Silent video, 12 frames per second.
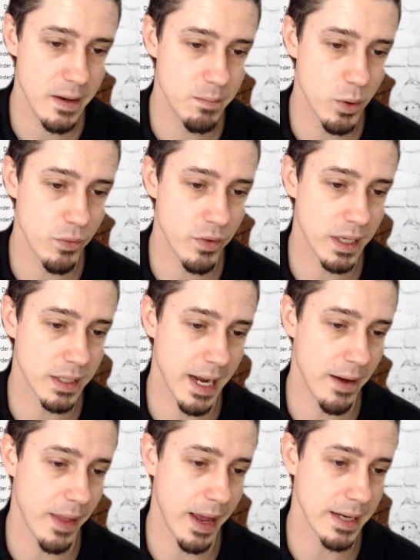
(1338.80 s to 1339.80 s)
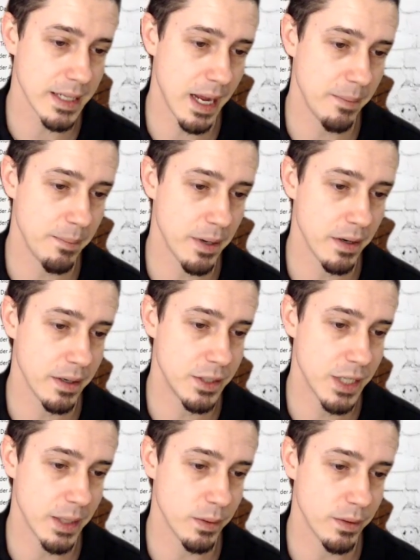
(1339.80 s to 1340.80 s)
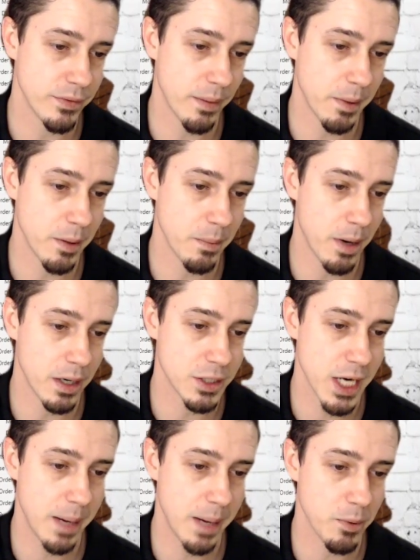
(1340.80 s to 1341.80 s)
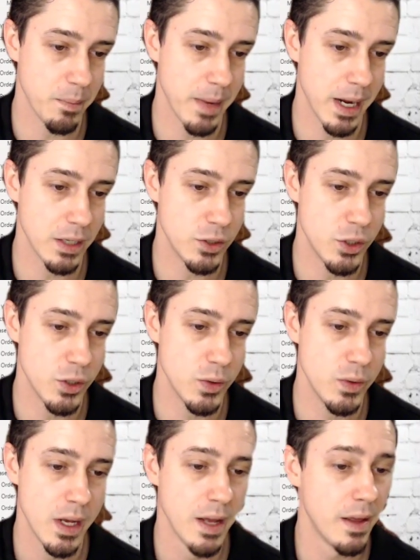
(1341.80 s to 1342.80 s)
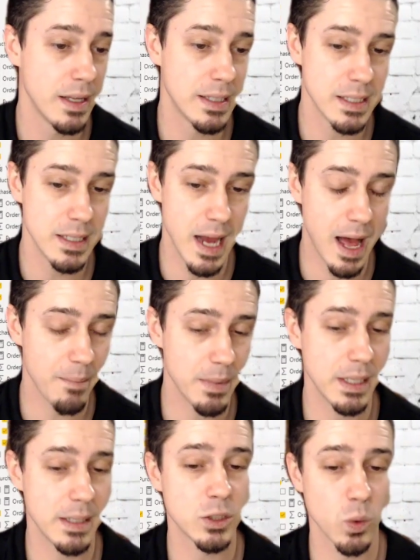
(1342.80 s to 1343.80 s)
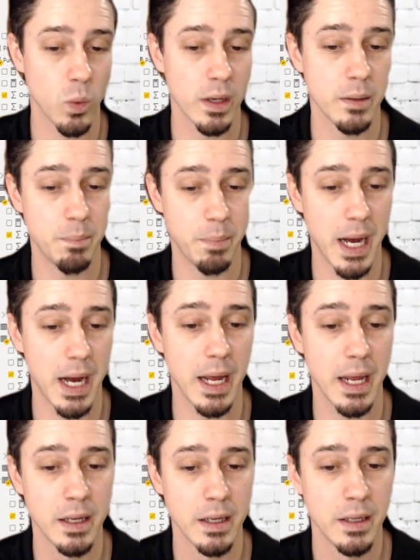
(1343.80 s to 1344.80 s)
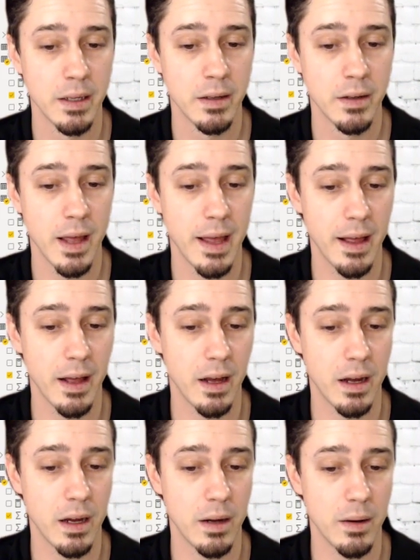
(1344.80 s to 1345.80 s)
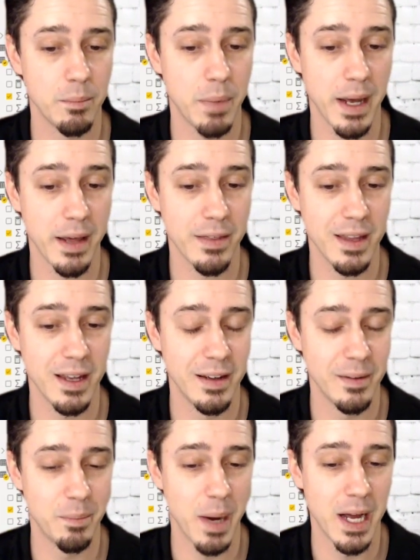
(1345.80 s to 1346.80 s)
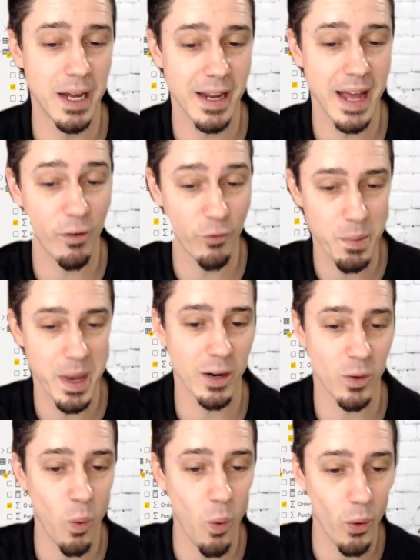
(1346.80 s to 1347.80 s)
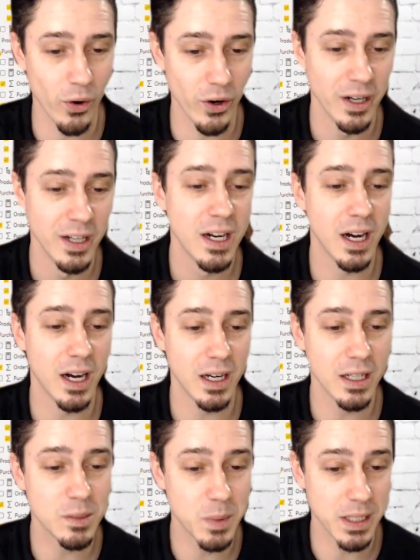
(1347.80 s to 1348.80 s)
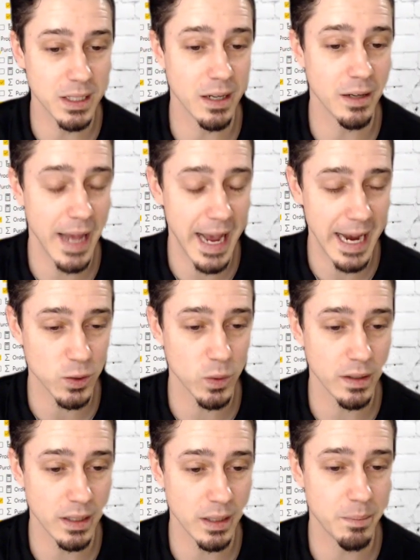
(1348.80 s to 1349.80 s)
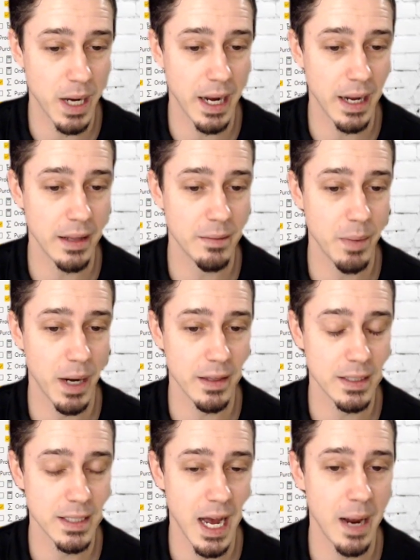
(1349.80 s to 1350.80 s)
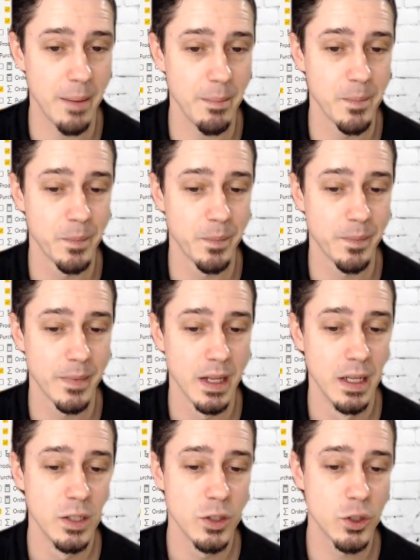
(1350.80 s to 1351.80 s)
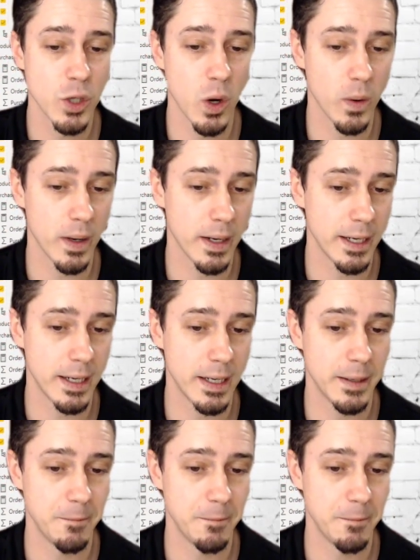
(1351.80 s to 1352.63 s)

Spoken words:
and then moving down that time period, January, February, March, April, May, June. It's not being sorted by alphabetical order. It's being done actually by the time. So